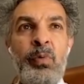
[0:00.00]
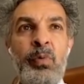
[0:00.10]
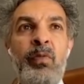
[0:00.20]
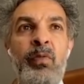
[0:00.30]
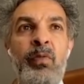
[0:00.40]

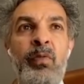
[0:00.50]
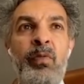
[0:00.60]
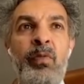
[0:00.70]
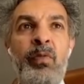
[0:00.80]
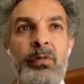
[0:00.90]

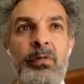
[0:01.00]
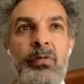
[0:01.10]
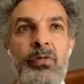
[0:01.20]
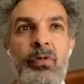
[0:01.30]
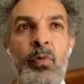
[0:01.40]
window
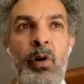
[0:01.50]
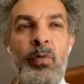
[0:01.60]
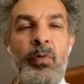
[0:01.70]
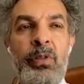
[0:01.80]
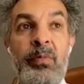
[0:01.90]
to
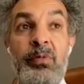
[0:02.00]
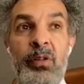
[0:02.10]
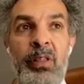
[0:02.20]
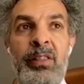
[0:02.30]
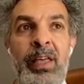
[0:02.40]
work with them
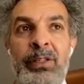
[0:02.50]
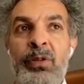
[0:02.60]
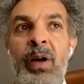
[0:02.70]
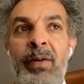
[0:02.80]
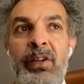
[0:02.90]
so that they
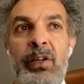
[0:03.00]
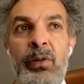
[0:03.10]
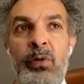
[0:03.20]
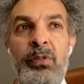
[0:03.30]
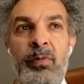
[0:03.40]
do have an
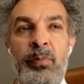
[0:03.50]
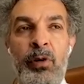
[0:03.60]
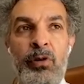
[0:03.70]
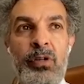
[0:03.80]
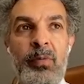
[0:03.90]
inclusive
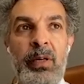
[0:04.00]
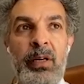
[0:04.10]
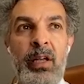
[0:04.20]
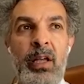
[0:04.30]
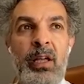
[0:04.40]
approach. I mean,
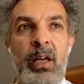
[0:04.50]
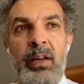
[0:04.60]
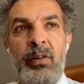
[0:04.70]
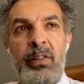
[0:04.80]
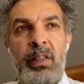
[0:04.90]
I
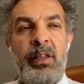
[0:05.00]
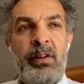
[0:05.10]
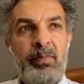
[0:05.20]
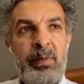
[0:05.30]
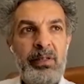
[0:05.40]
know that there
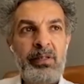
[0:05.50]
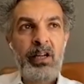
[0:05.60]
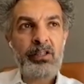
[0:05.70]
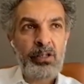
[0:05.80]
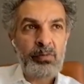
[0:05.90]
have been
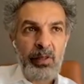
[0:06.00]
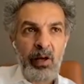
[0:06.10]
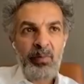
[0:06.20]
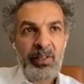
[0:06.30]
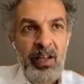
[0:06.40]
discussions with
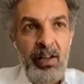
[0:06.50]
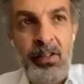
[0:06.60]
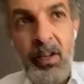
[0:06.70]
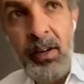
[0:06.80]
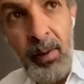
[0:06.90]
Hamid
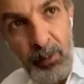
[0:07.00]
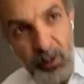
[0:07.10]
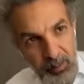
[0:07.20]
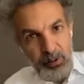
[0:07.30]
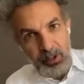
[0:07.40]
Karzai and
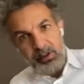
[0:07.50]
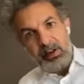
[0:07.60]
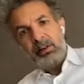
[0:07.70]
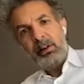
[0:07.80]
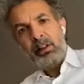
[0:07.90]
Abdullah and
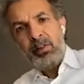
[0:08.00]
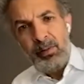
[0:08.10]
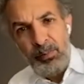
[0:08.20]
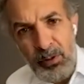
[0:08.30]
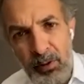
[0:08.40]
a lot of
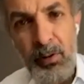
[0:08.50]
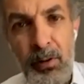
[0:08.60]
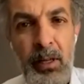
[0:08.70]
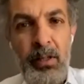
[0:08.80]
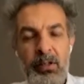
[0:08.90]
other political
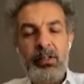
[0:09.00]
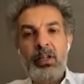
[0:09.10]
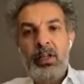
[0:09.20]
leaders,